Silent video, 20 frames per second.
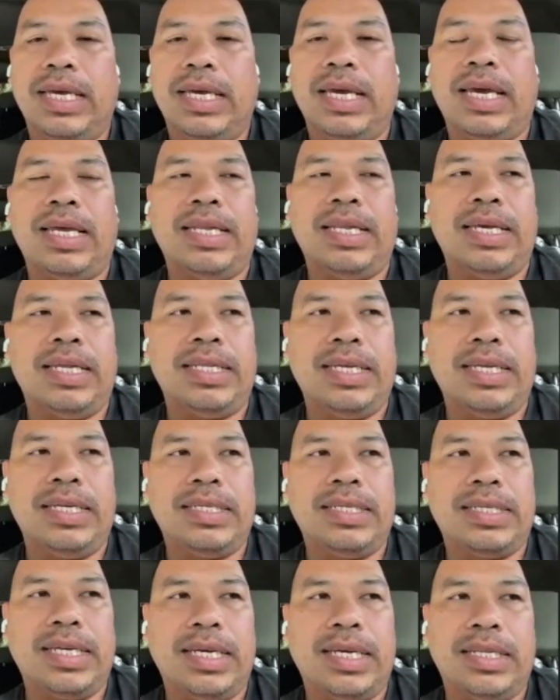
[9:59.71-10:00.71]
And then they
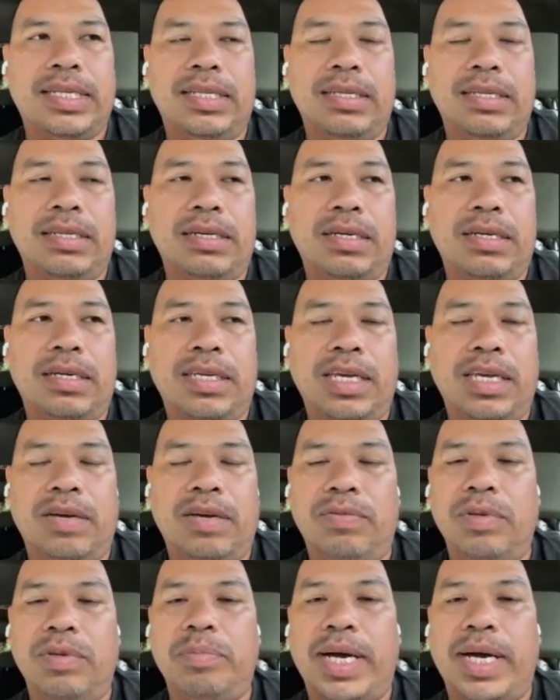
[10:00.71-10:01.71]
said, can
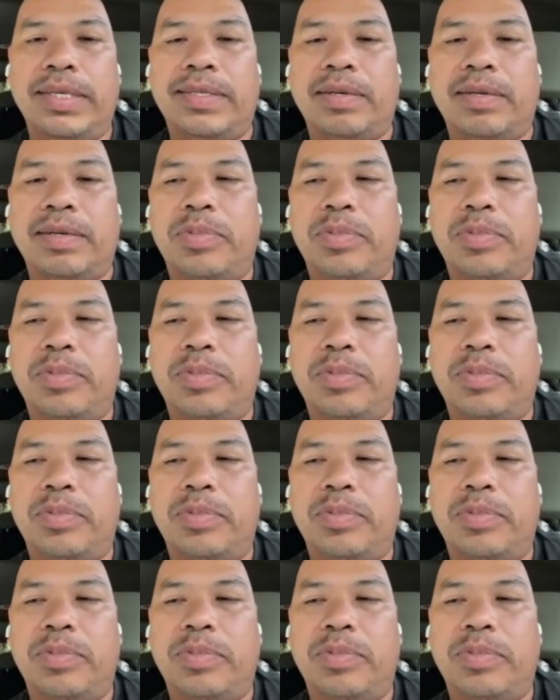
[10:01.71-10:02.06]
we buy some